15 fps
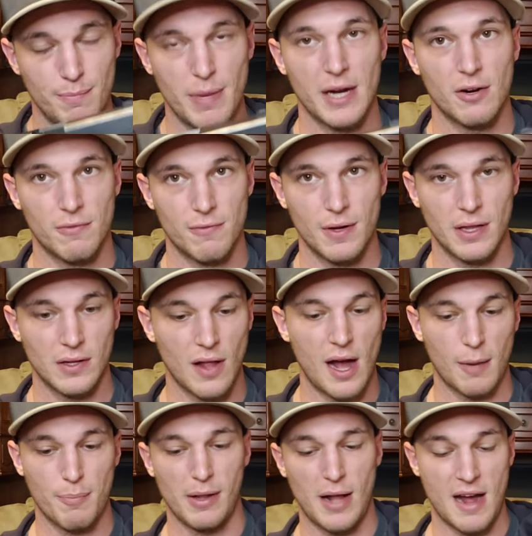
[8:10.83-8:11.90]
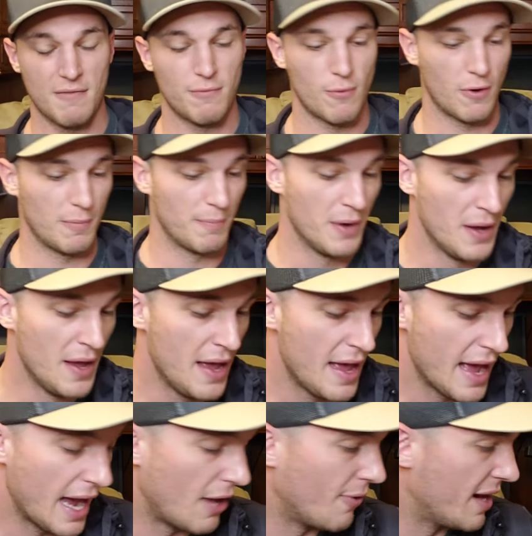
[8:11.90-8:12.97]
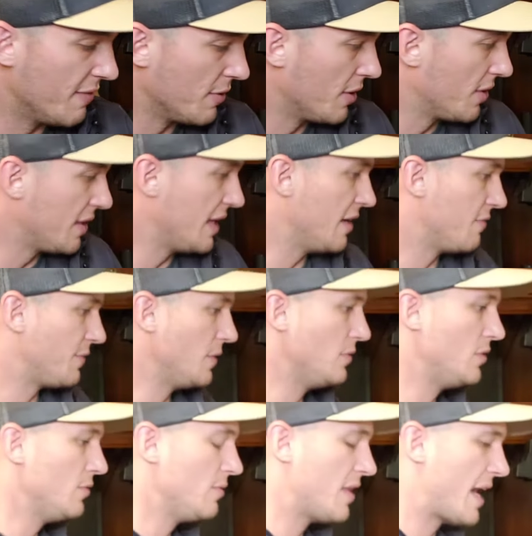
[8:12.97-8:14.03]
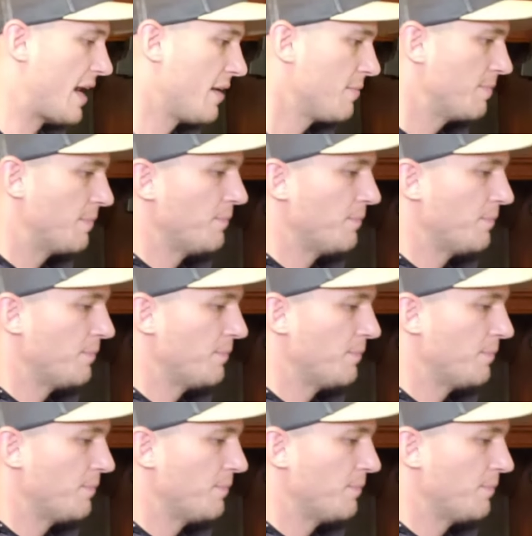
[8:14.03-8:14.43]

better for the Glock platform. However, if you do that